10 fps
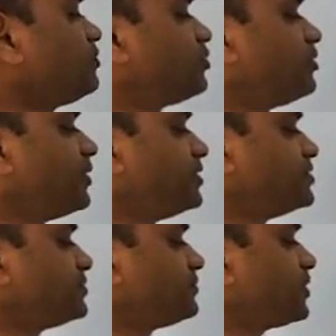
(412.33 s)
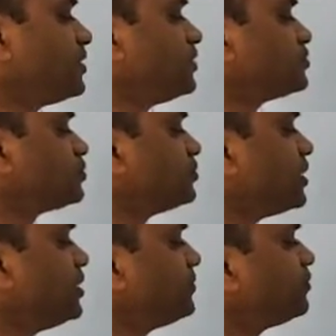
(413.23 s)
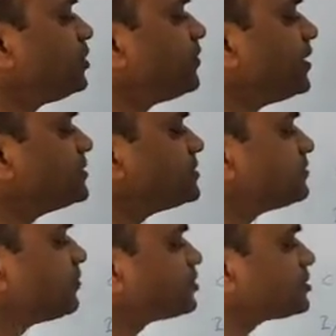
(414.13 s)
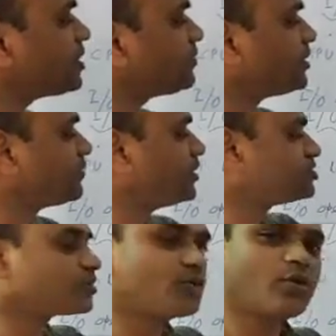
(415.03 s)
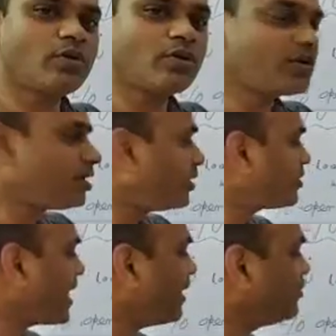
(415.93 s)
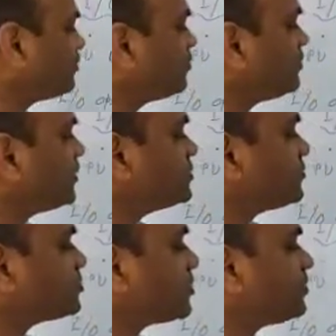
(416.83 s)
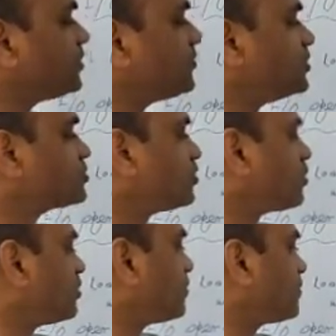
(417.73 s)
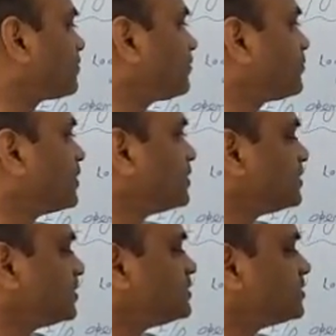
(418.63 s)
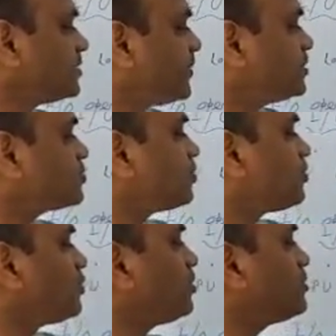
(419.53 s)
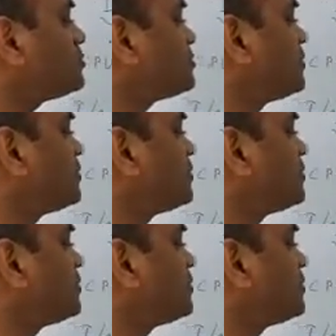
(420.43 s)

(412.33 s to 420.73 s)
output device. So input device must have a device controller and the output device must have a device controller. These device controller